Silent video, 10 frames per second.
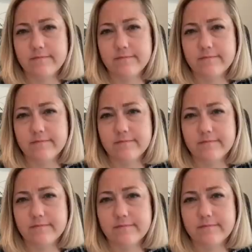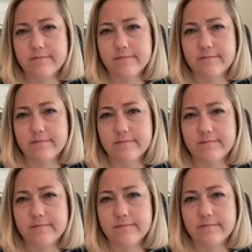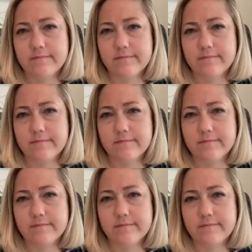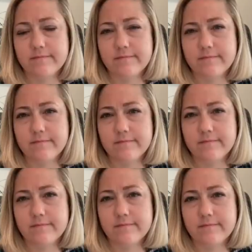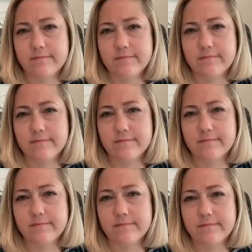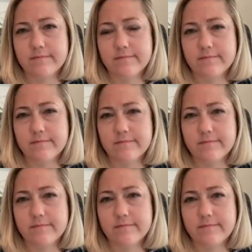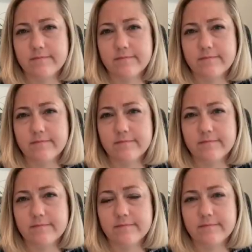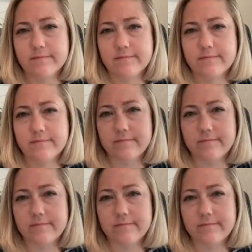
(silent)